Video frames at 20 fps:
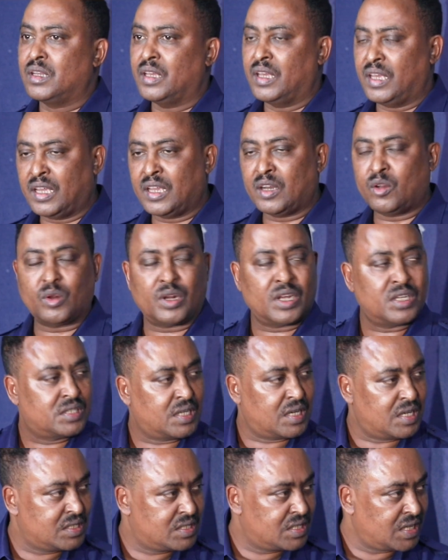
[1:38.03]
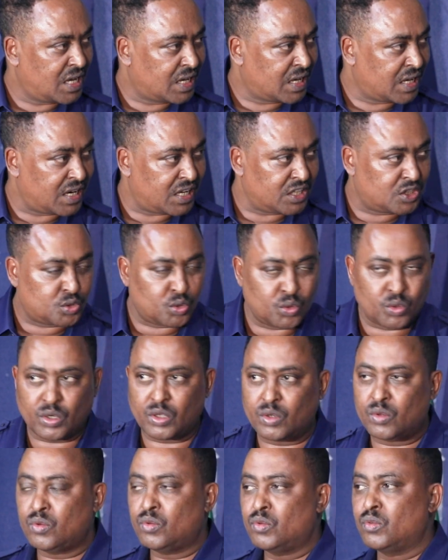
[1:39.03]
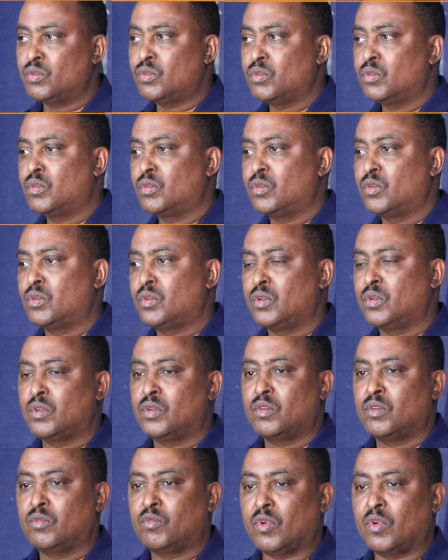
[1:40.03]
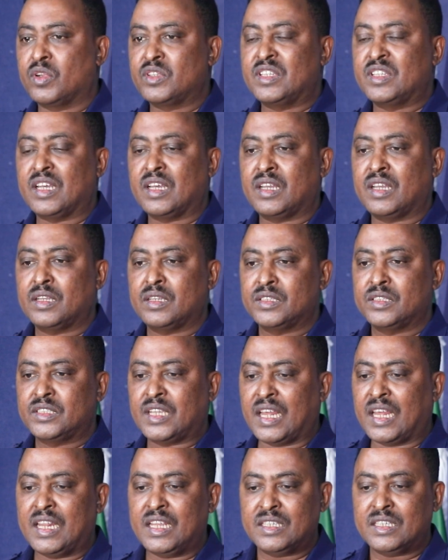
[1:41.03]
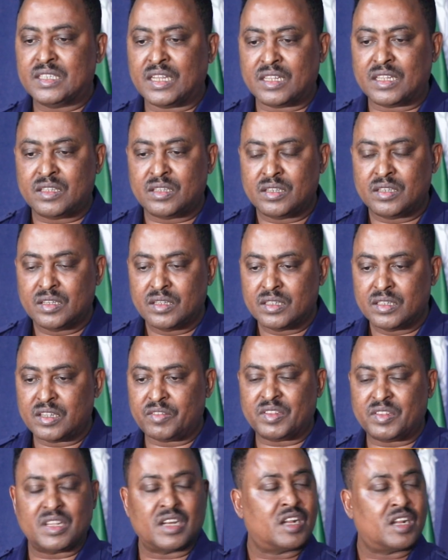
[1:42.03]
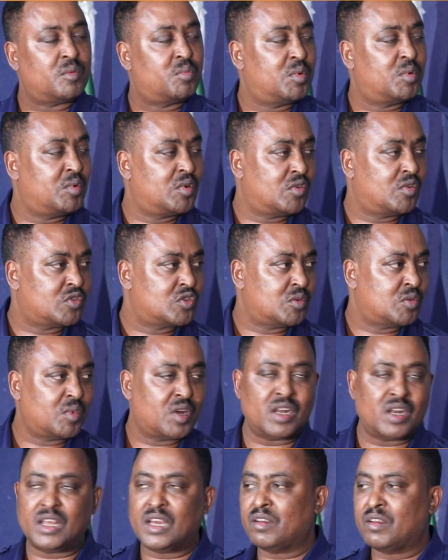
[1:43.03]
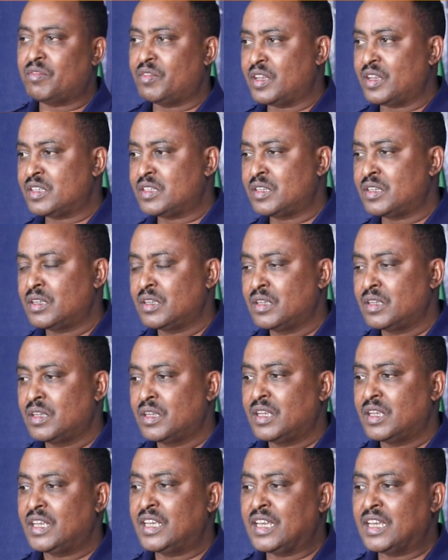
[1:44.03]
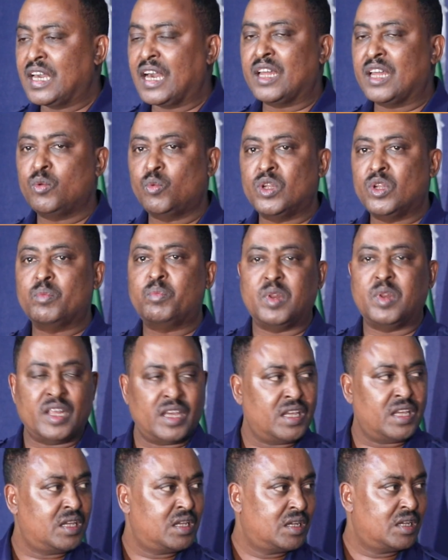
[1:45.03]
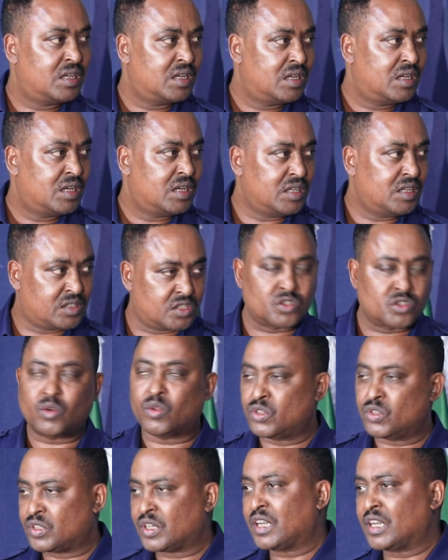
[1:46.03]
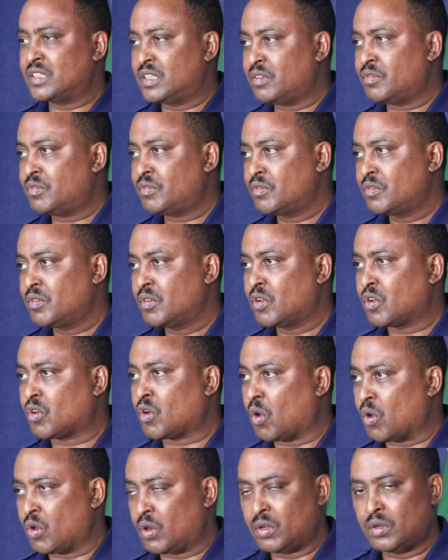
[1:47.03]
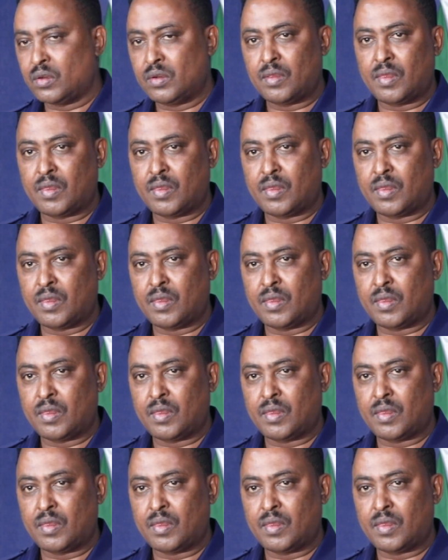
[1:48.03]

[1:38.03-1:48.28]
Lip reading: Here, Your Excellency, I can assure you, for the challenge that the Federal Republic of Somalia faced, IGAD will play its constructive role.